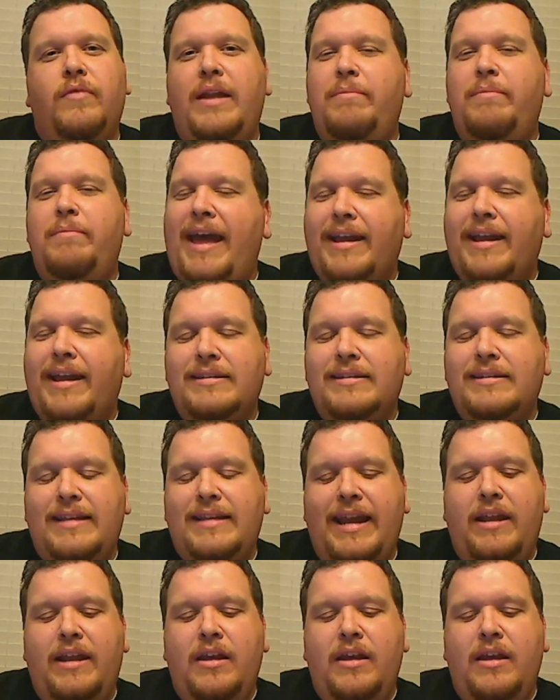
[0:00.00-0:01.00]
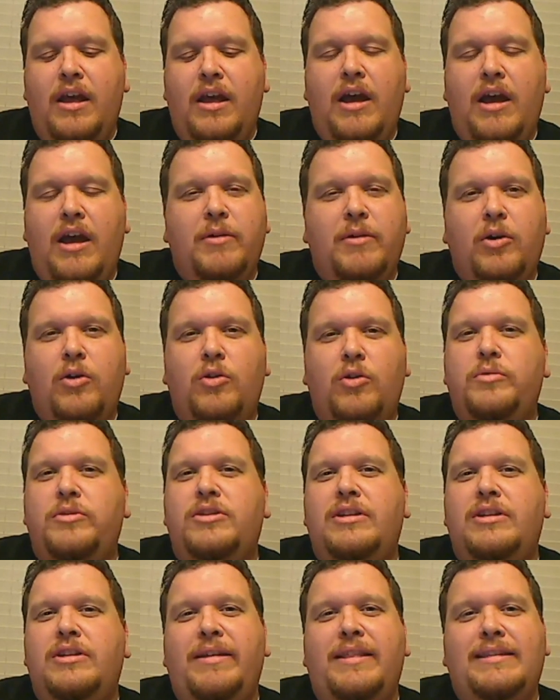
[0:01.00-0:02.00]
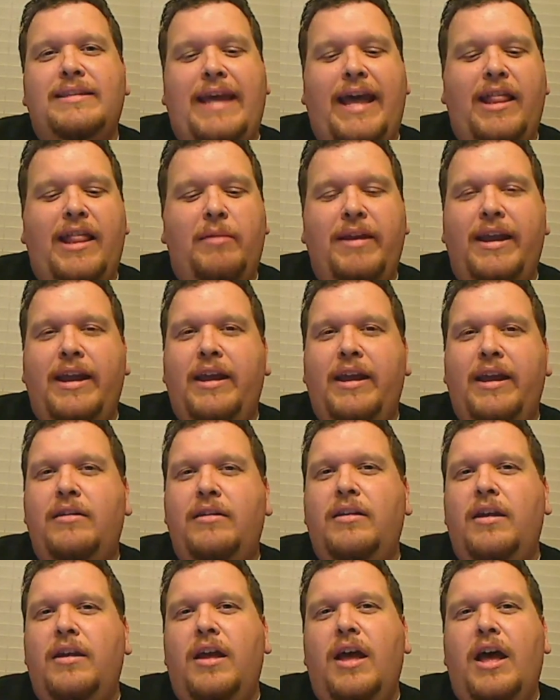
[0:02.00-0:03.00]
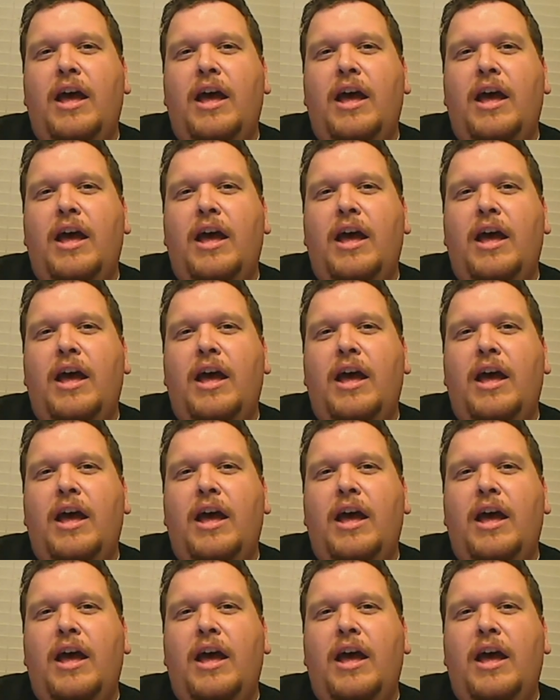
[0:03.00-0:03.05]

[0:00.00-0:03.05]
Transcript: in Pakistan, the girl who was shot by the Taliban,